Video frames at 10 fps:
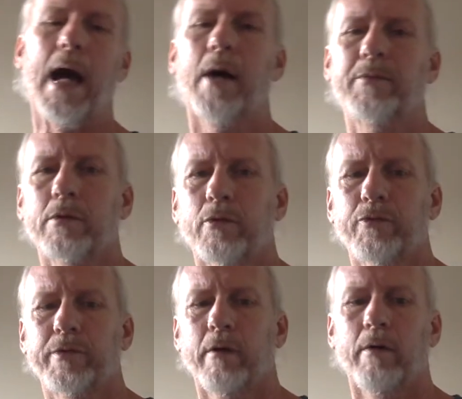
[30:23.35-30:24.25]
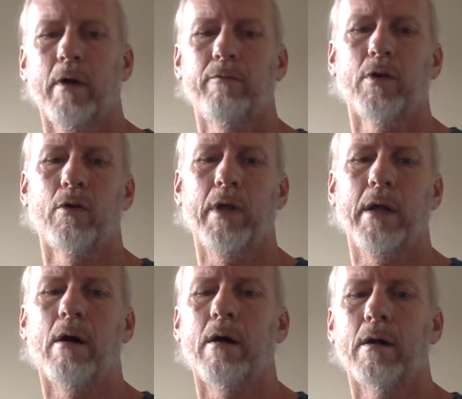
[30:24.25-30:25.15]
obstacles of learning
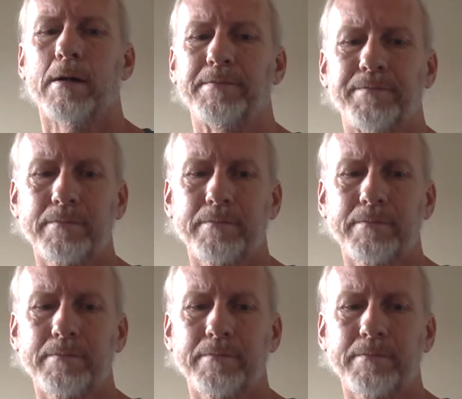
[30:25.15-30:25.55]
are.